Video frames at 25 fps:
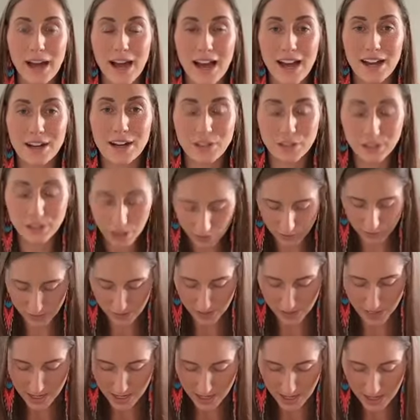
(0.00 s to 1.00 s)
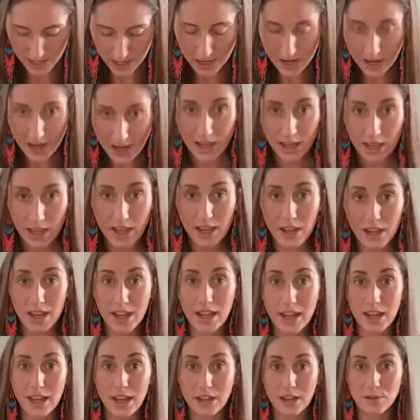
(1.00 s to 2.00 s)
back or look within
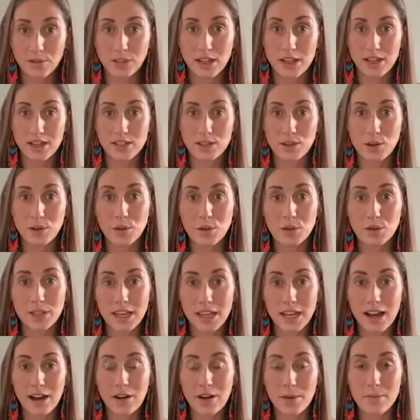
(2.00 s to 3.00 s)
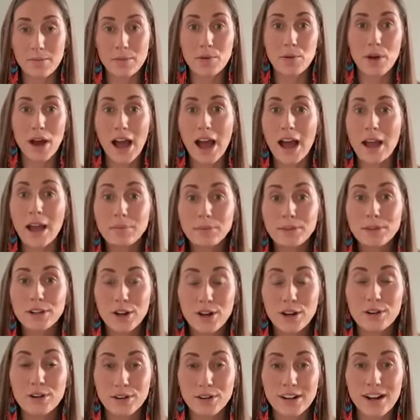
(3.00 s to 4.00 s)
and realize, holy cow, I'm the
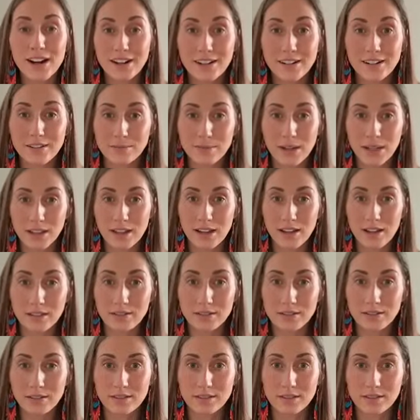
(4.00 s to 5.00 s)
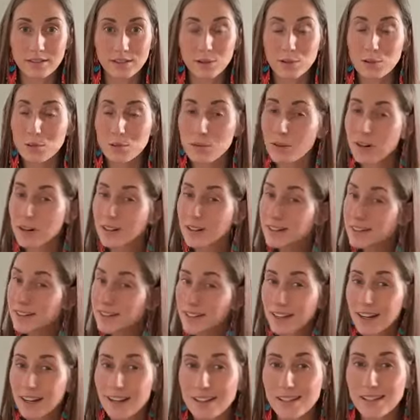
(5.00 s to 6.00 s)
co-creator of my life. The words
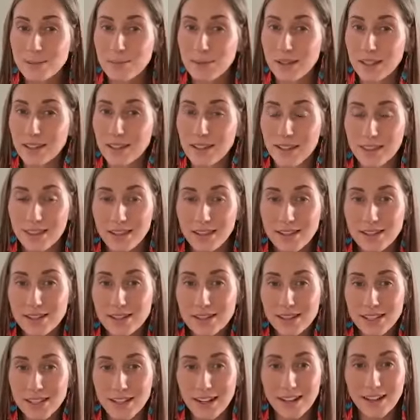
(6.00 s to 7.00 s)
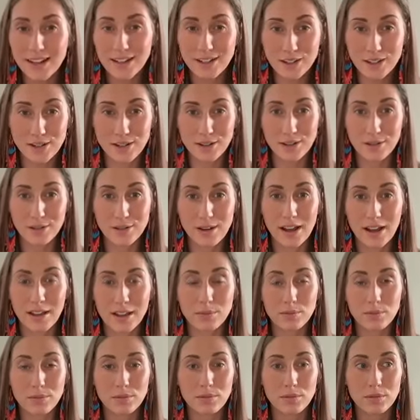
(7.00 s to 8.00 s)
that I speak, the things that I do,
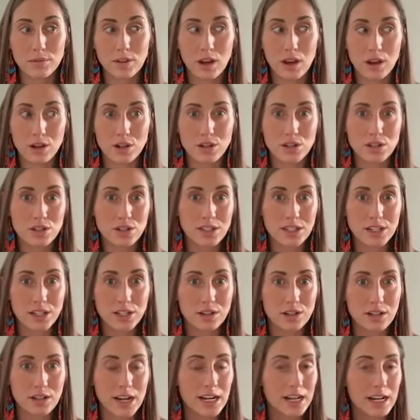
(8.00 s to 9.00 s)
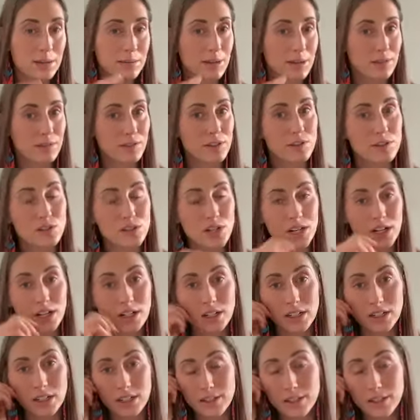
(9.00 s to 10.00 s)
I'm consciously creating my future.